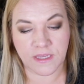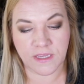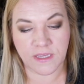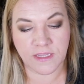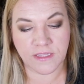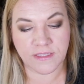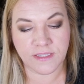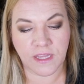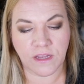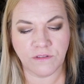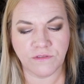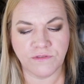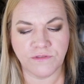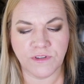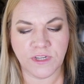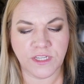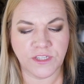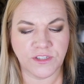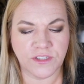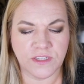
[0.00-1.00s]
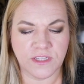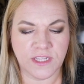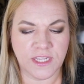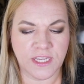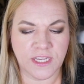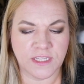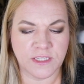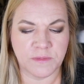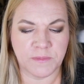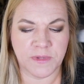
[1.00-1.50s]
It's
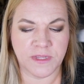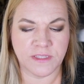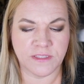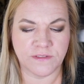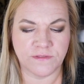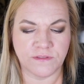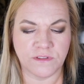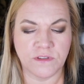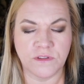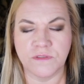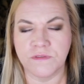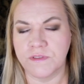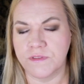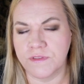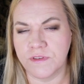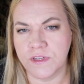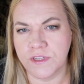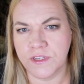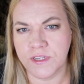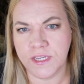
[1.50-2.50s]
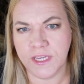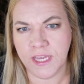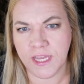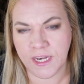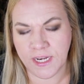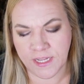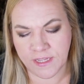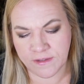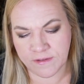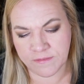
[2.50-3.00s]
outrageously expensive too for what you're
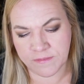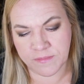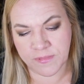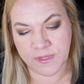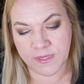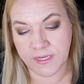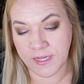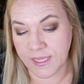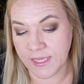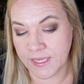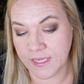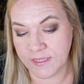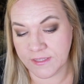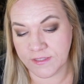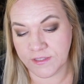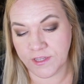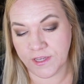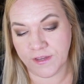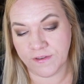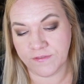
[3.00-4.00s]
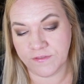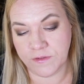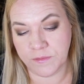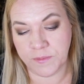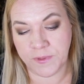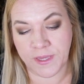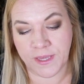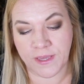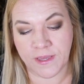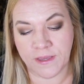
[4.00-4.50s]
getting, but I guess you have to
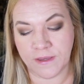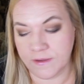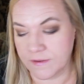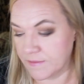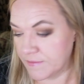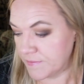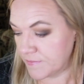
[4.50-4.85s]
pay.